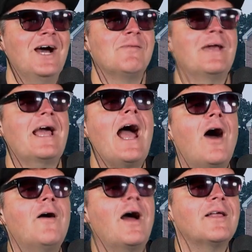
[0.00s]
like,
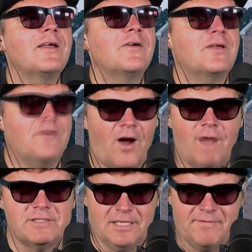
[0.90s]
how you're
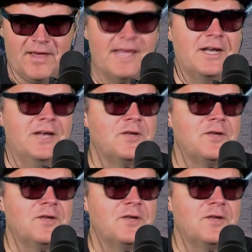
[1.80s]
obviously faking it.